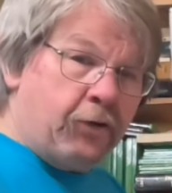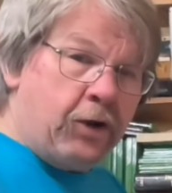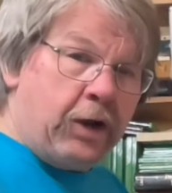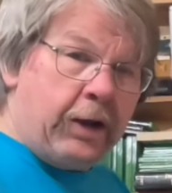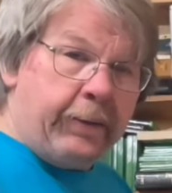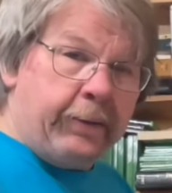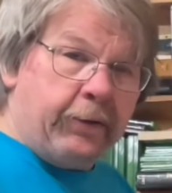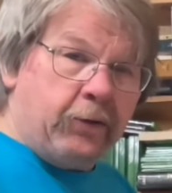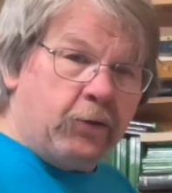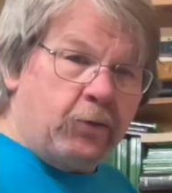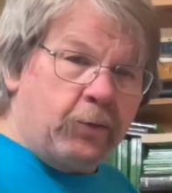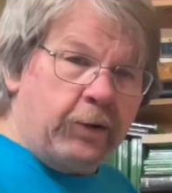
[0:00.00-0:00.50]
are
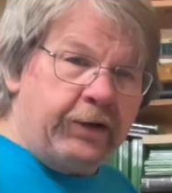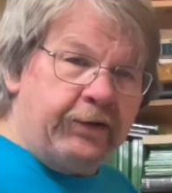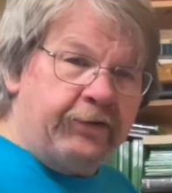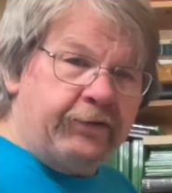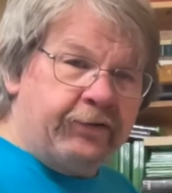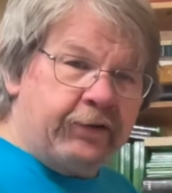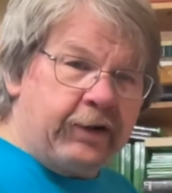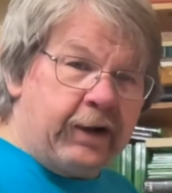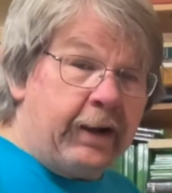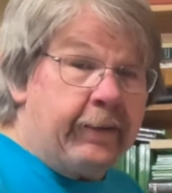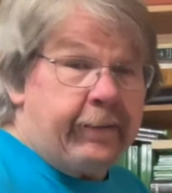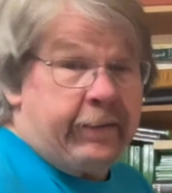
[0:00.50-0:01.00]
on the queen
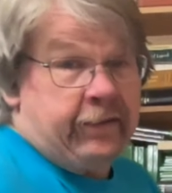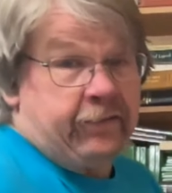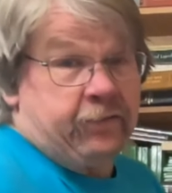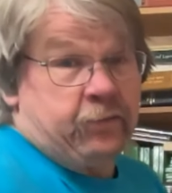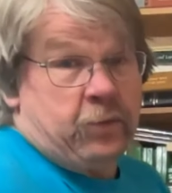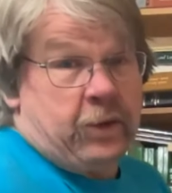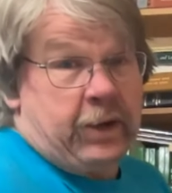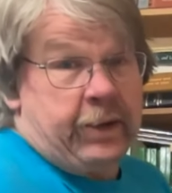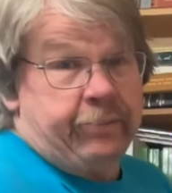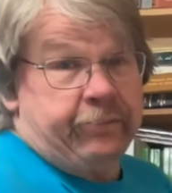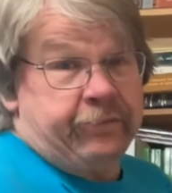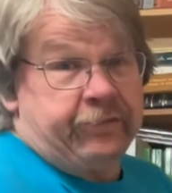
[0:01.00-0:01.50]
side. That's
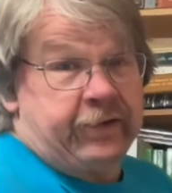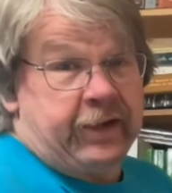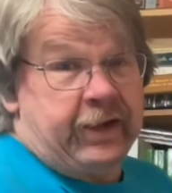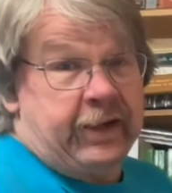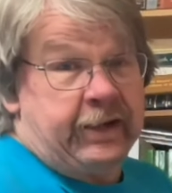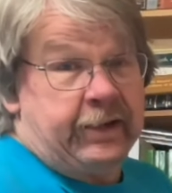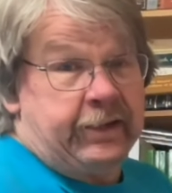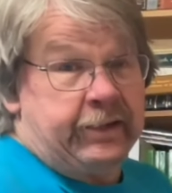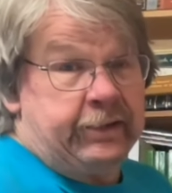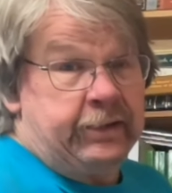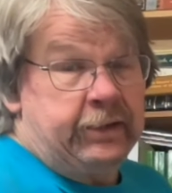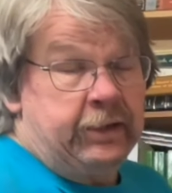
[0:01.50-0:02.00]
why I'm
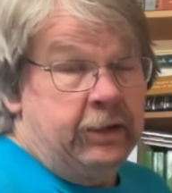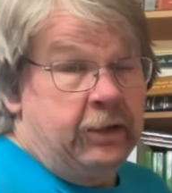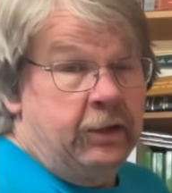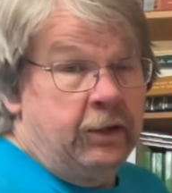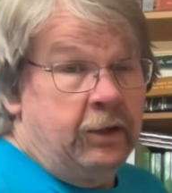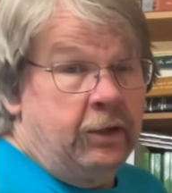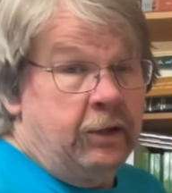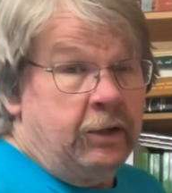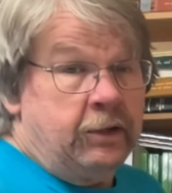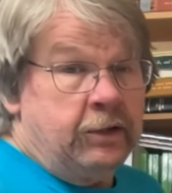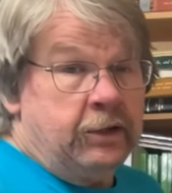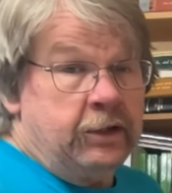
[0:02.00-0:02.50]
saying,
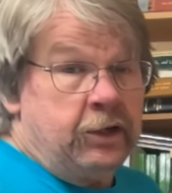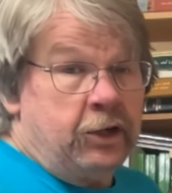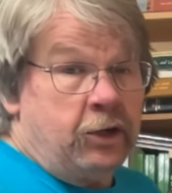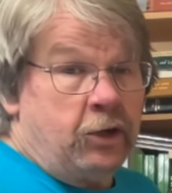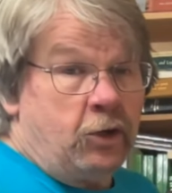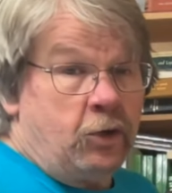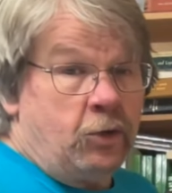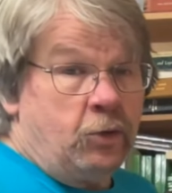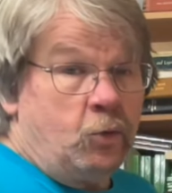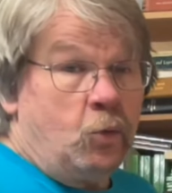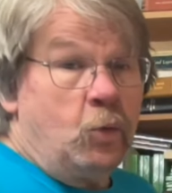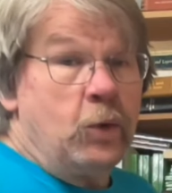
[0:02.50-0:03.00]
you
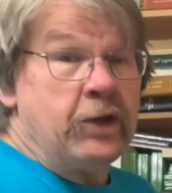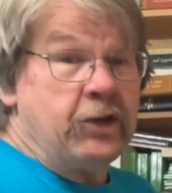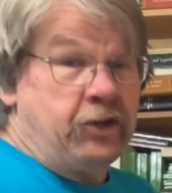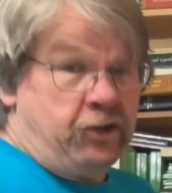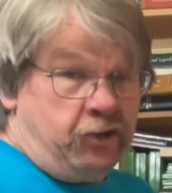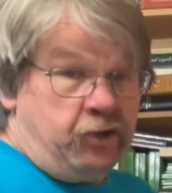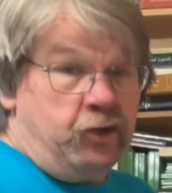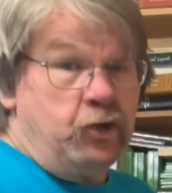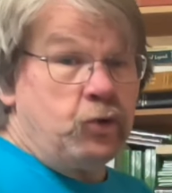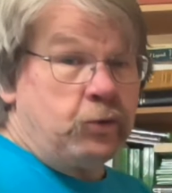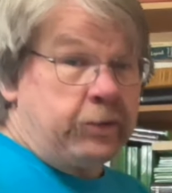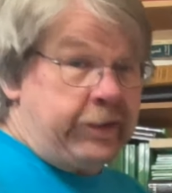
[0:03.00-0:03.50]
know, when
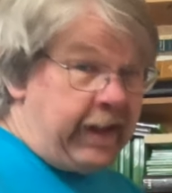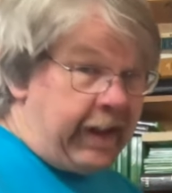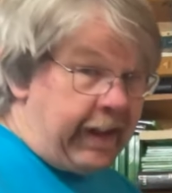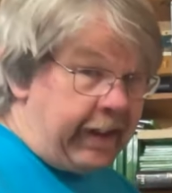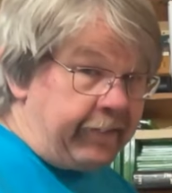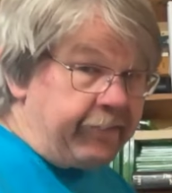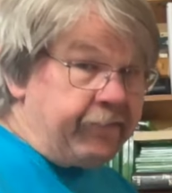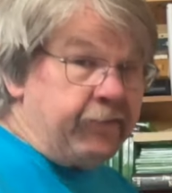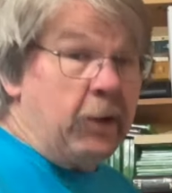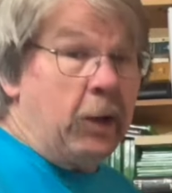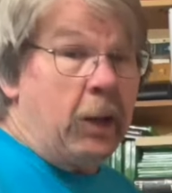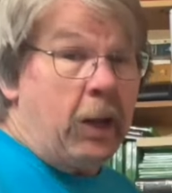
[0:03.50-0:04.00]
you do
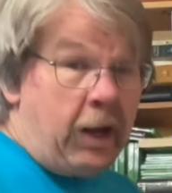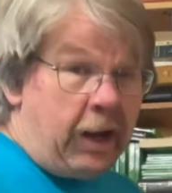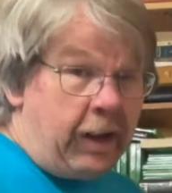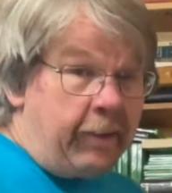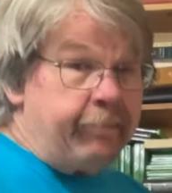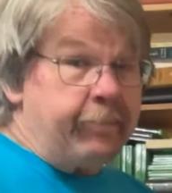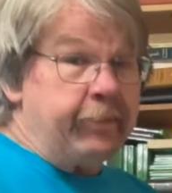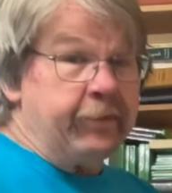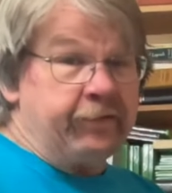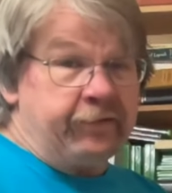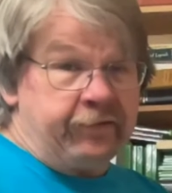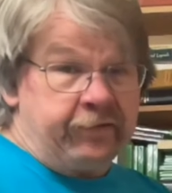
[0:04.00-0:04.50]
castle
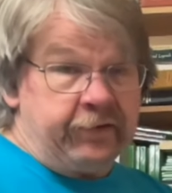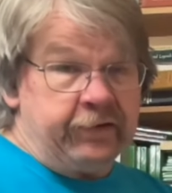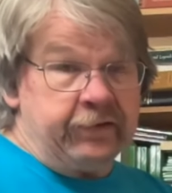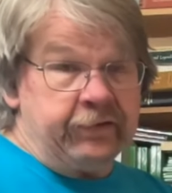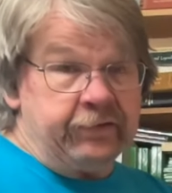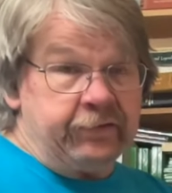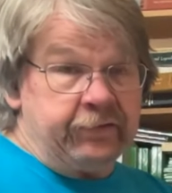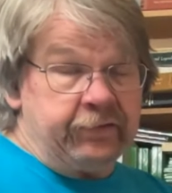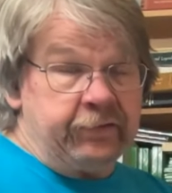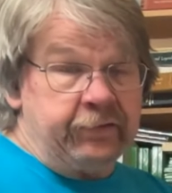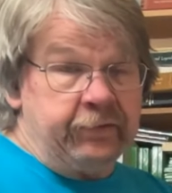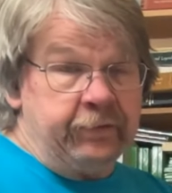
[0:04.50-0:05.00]

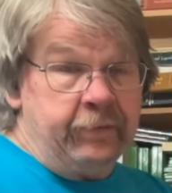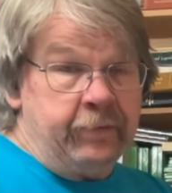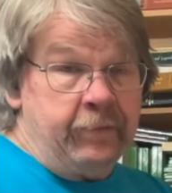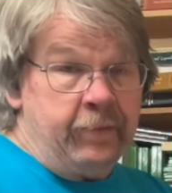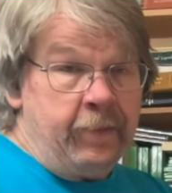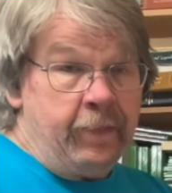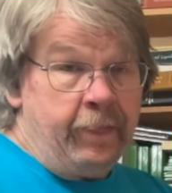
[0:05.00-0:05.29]
opposites,